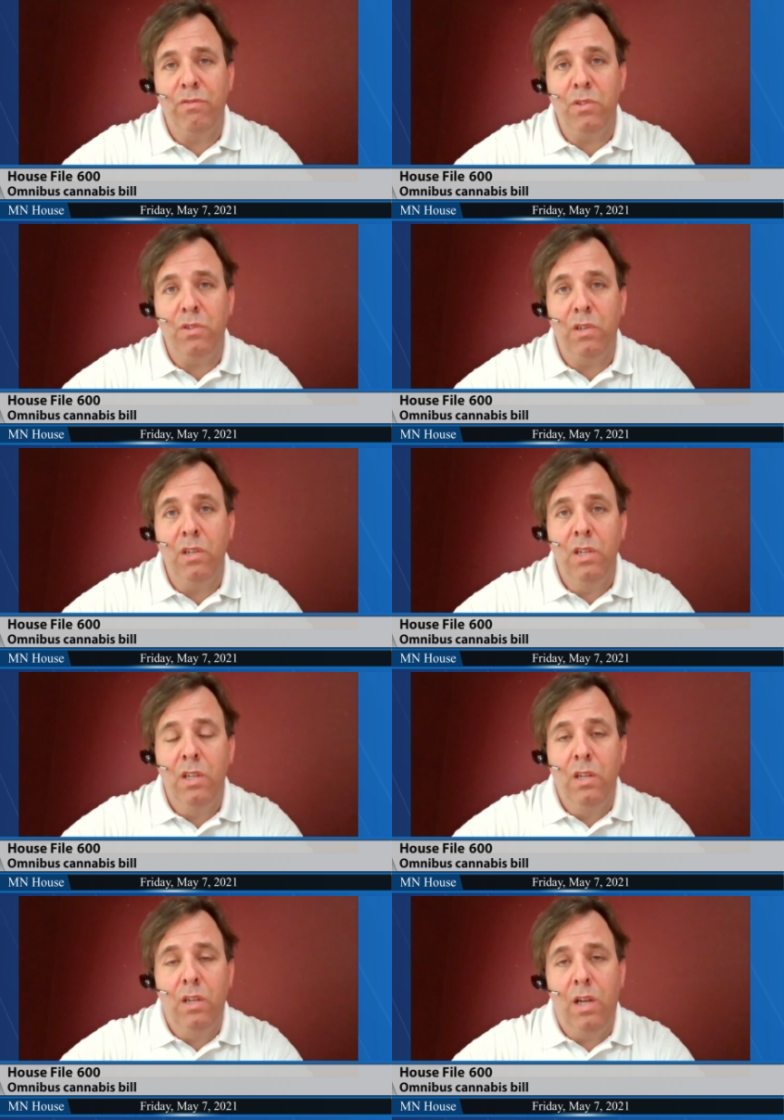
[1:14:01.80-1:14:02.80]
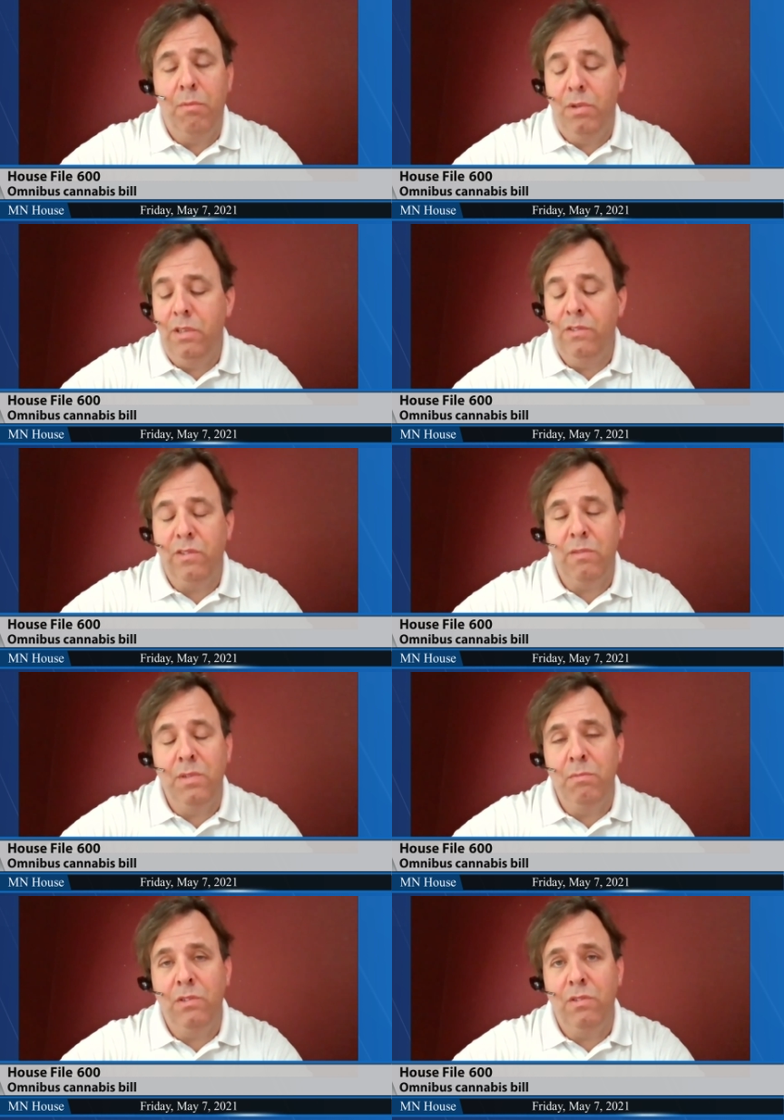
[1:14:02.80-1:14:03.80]
floor, but it is a
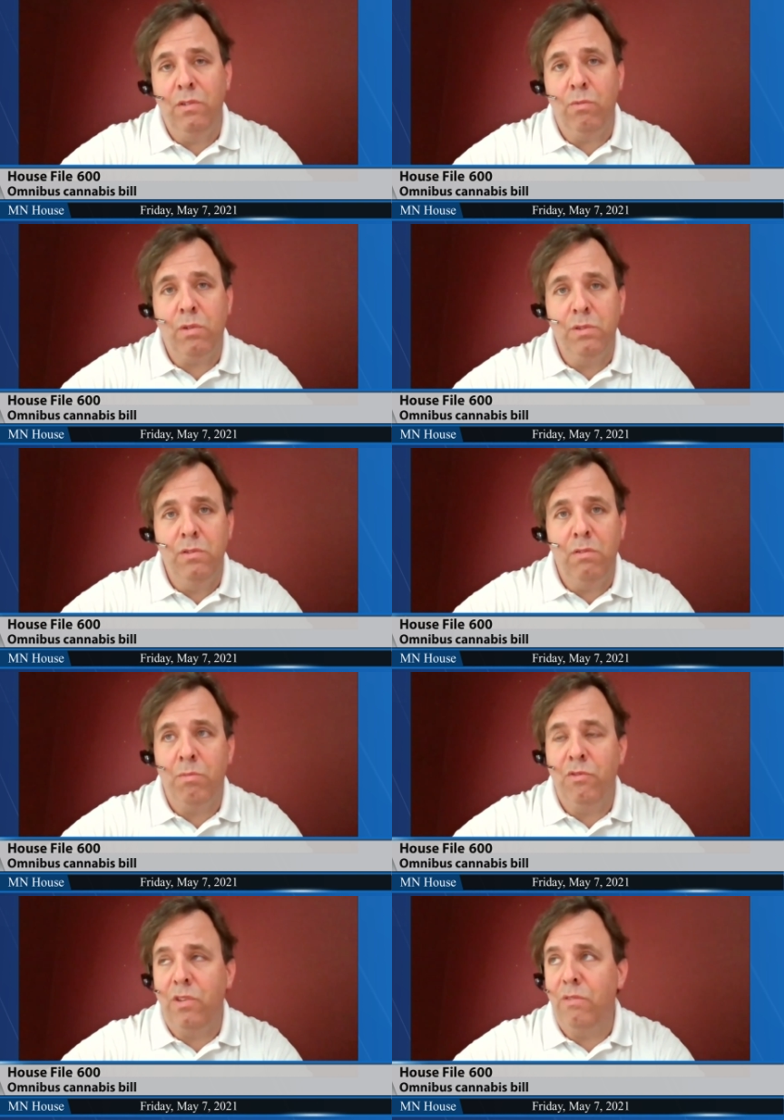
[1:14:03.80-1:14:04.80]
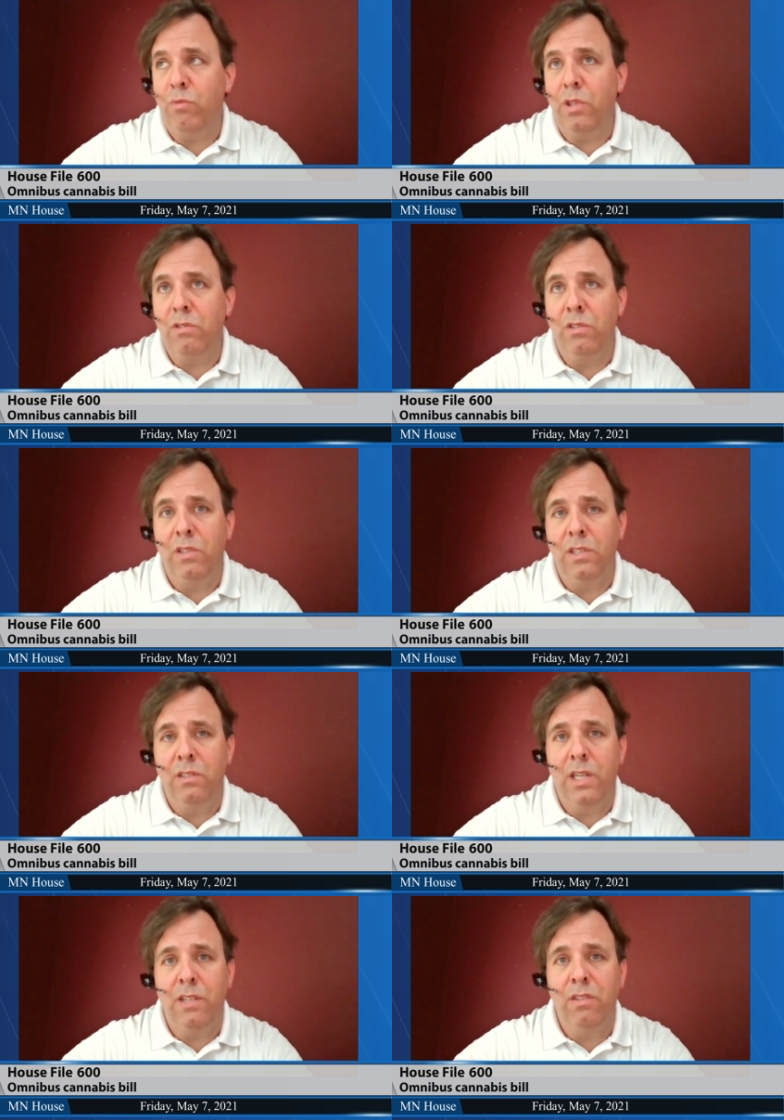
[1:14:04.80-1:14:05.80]
commitment to work with you, Representative Winkler, and
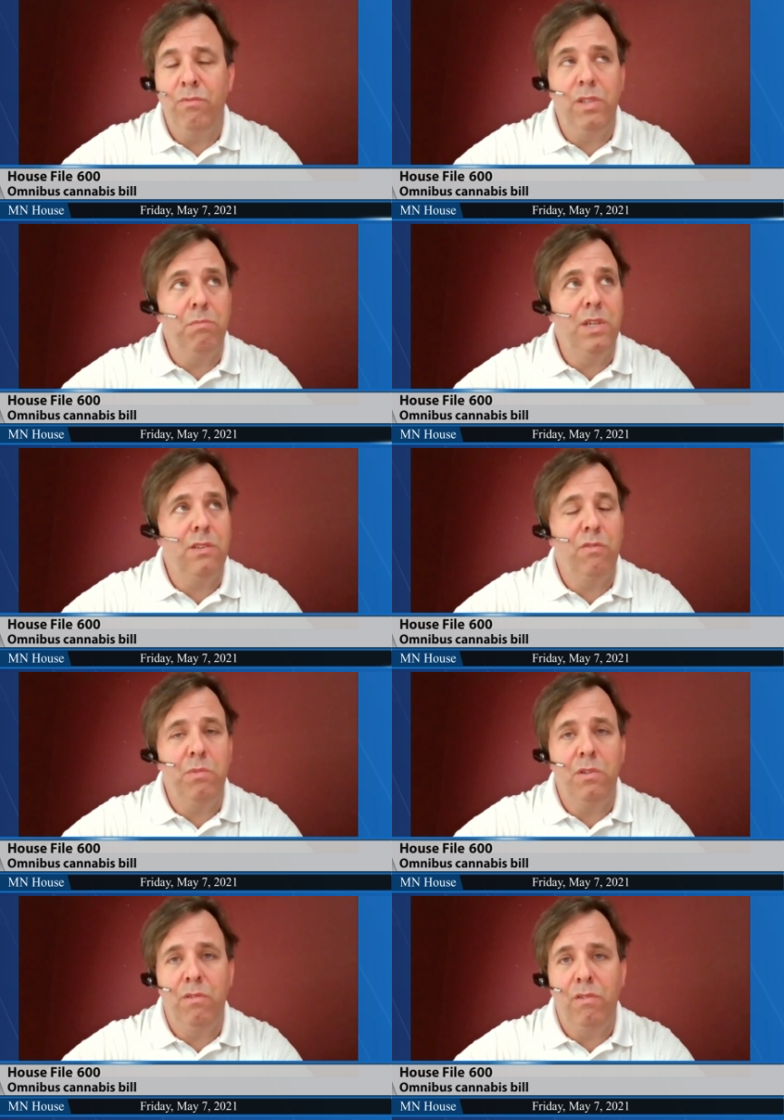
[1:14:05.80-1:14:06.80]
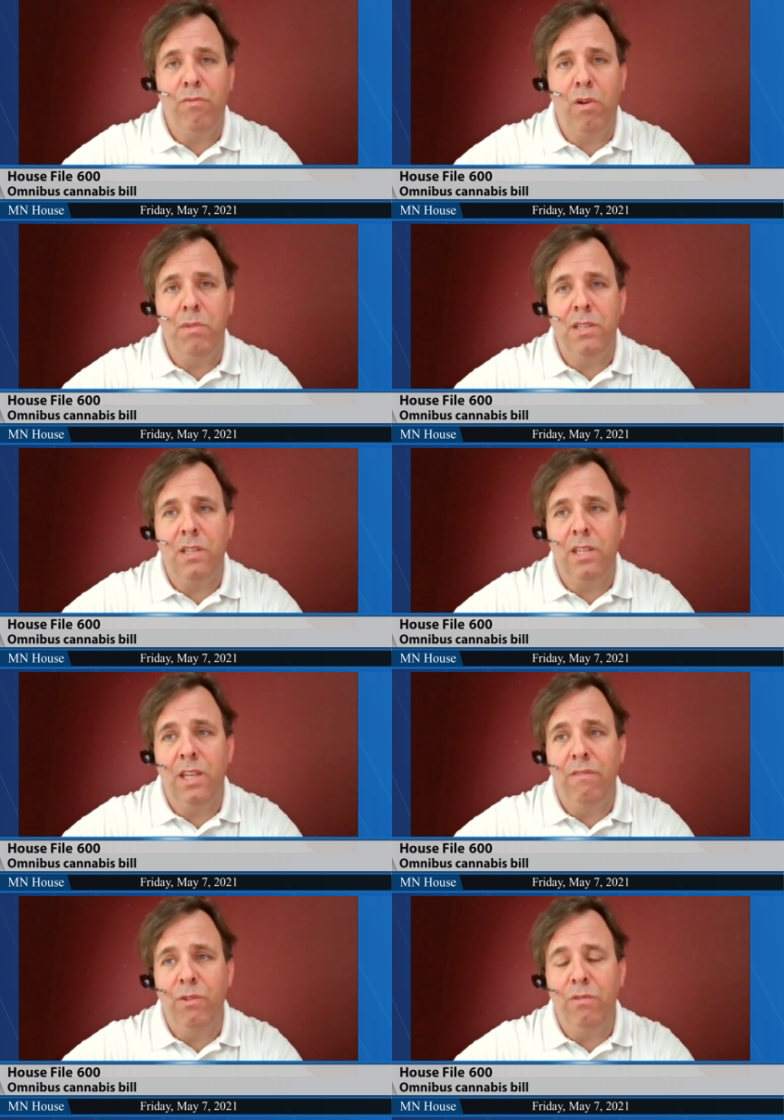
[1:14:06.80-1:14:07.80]
see if we can make this bill into a format that I
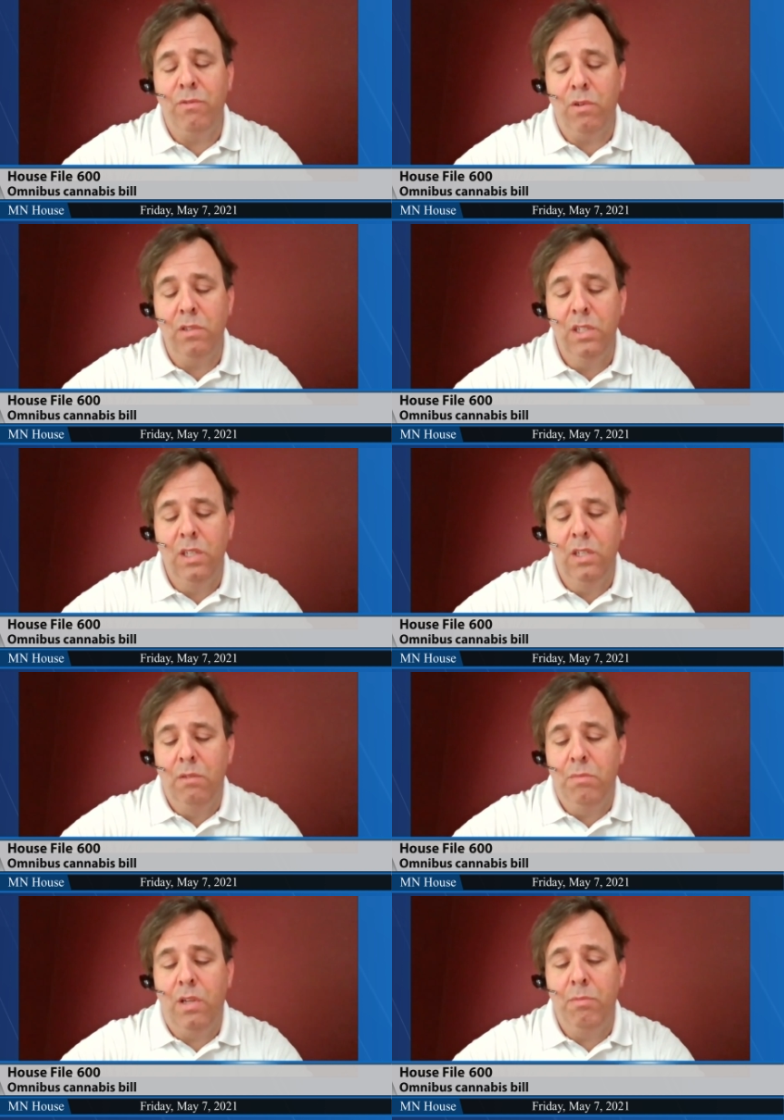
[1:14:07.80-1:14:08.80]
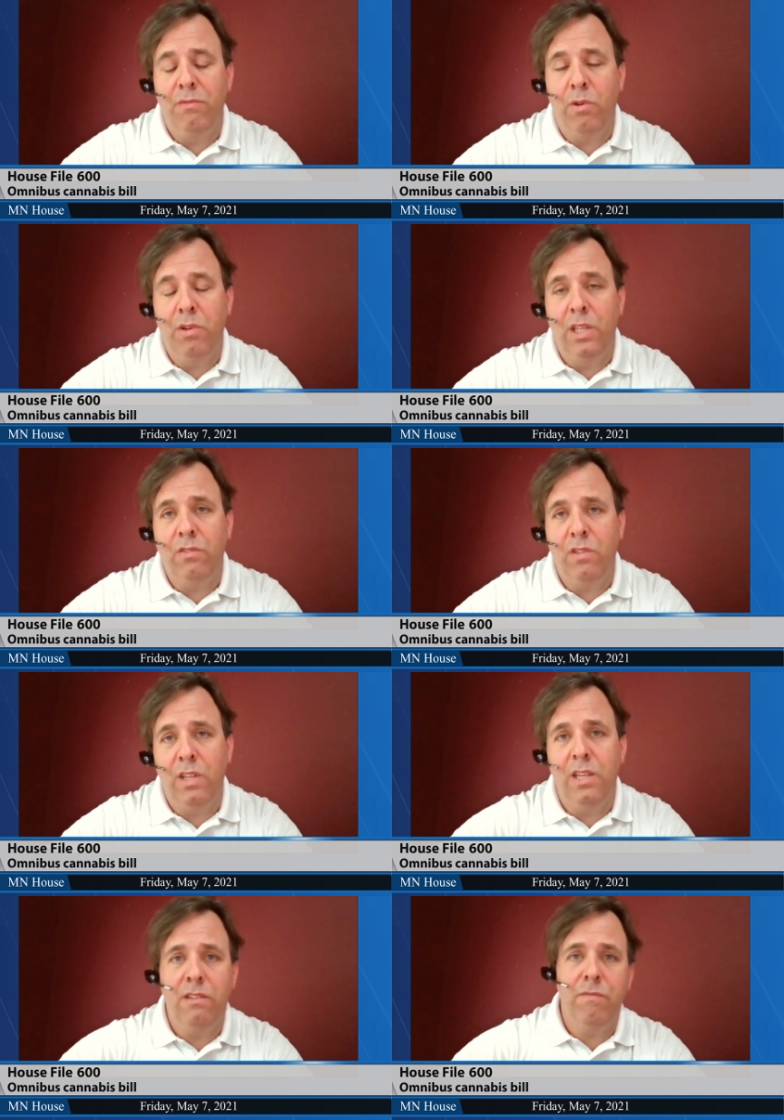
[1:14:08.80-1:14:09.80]
can vote for. But I'll be voting yes
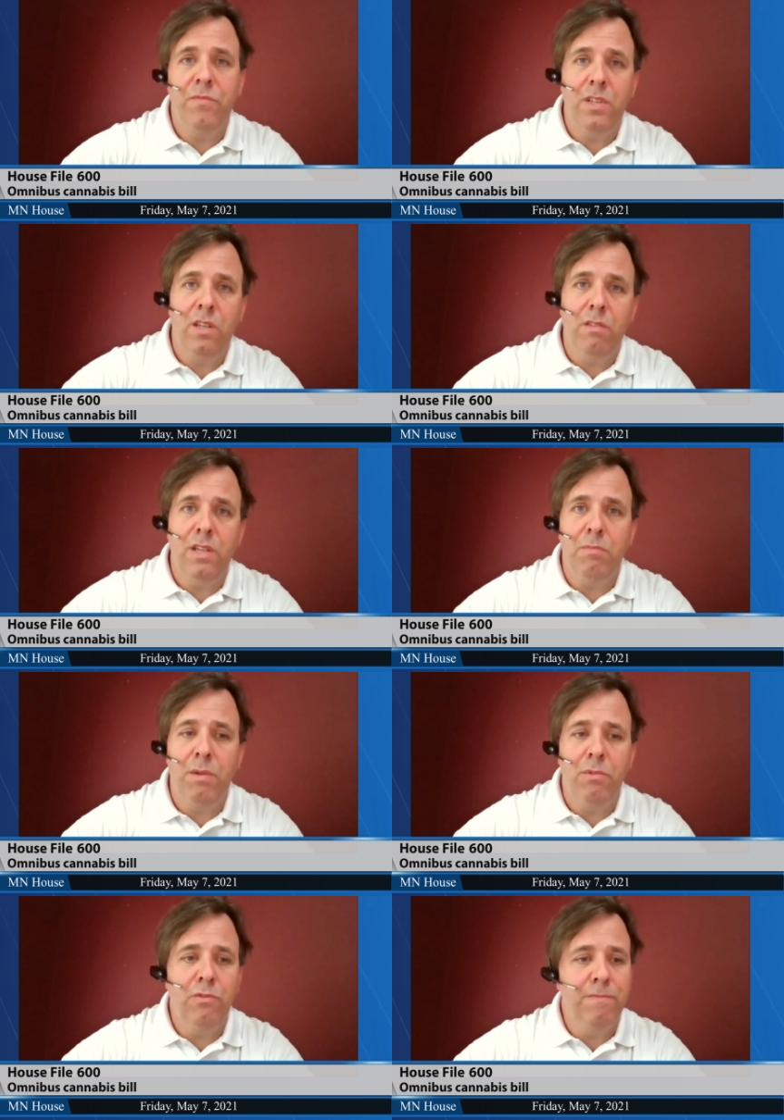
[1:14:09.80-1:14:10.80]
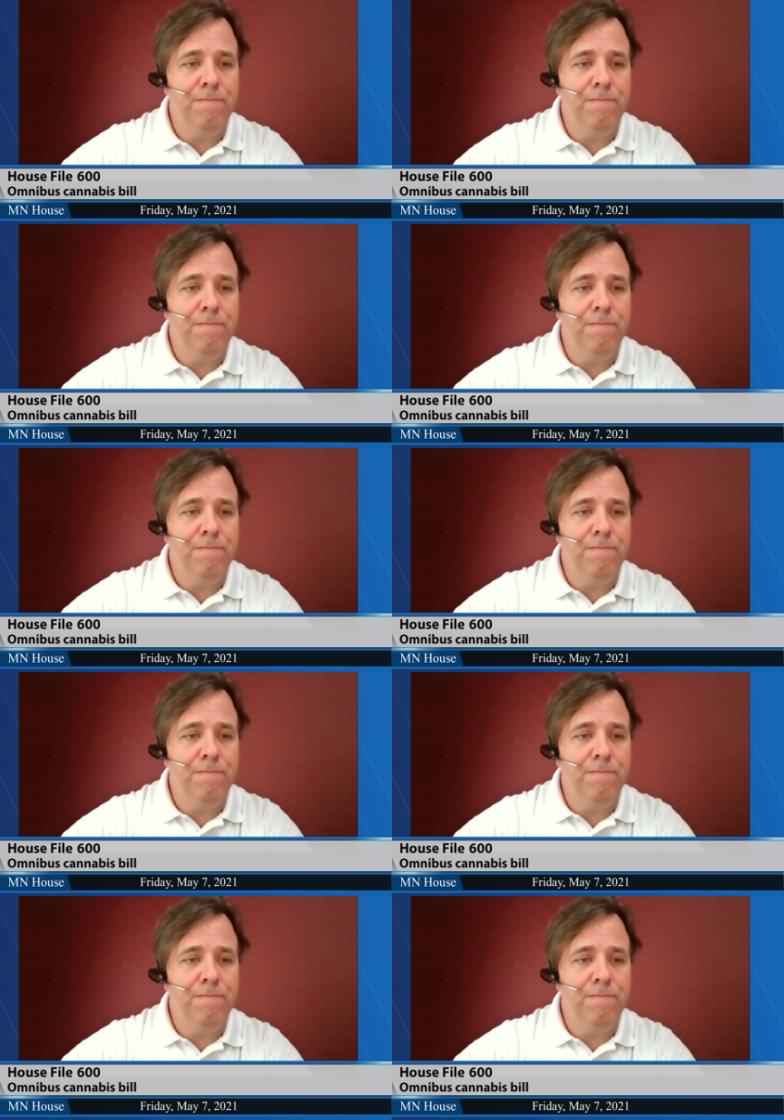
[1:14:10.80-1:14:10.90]
today, and thank members.